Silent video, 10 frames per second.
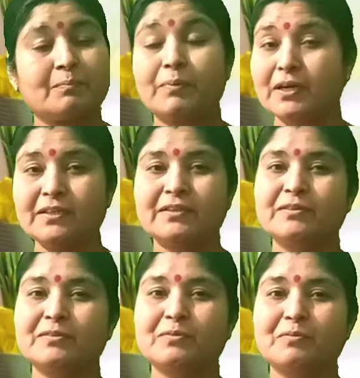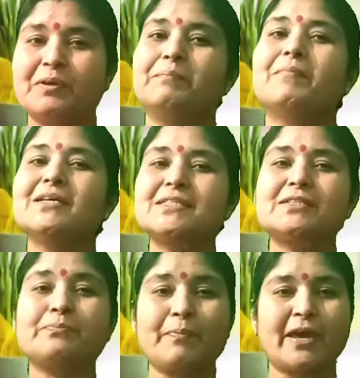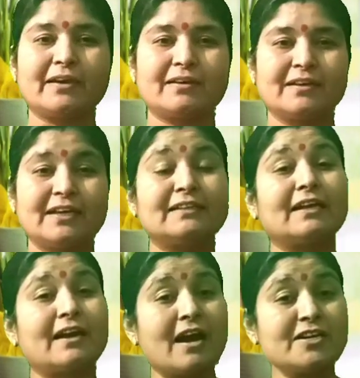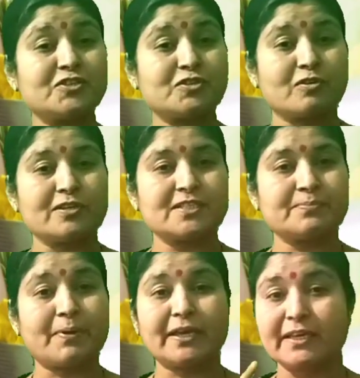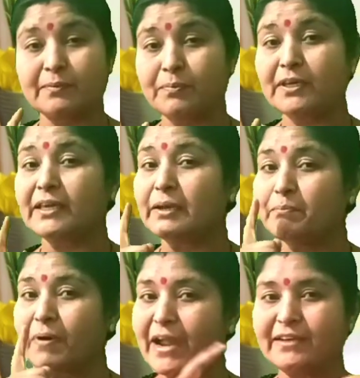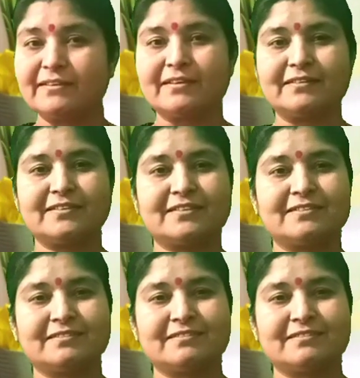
But we must make the right choice by keeping in mind that